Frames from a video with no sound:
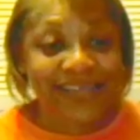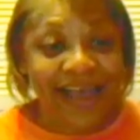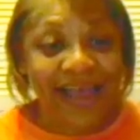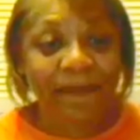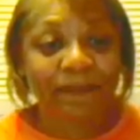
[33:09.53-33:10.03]

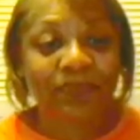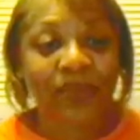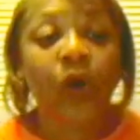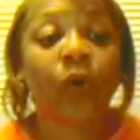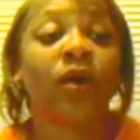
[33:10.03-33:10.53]
time.
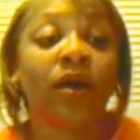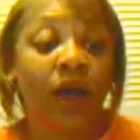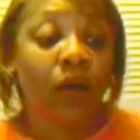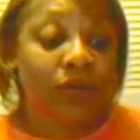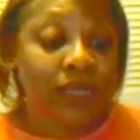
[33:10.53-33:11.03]
Oh
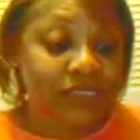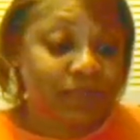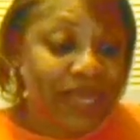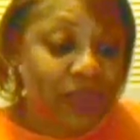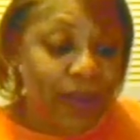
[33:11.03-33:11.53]
yes,
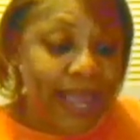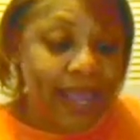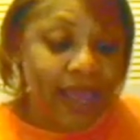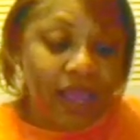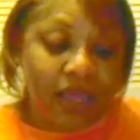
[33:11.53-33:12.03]
by the way,
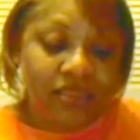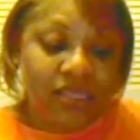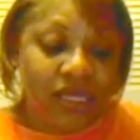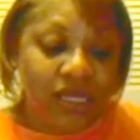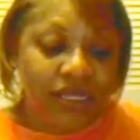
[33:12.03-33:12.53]

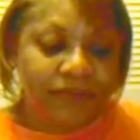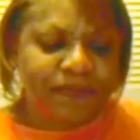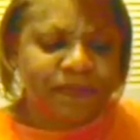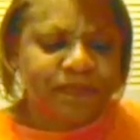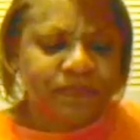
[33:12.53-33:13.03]
the
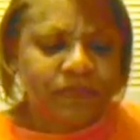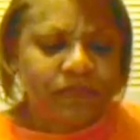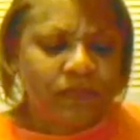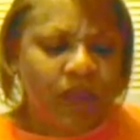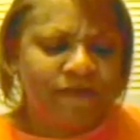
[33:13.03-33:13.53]

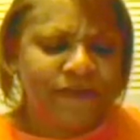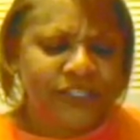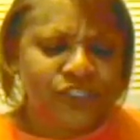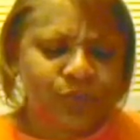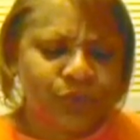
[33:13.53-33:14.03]

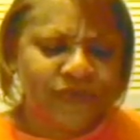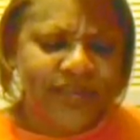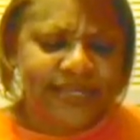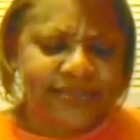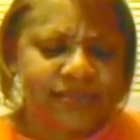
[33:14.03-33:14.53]
Avenger
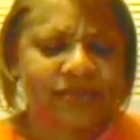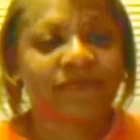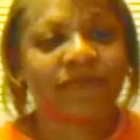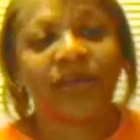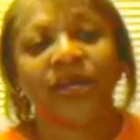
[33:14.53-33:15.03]
movies,
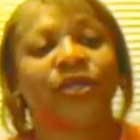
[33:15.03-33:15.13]
a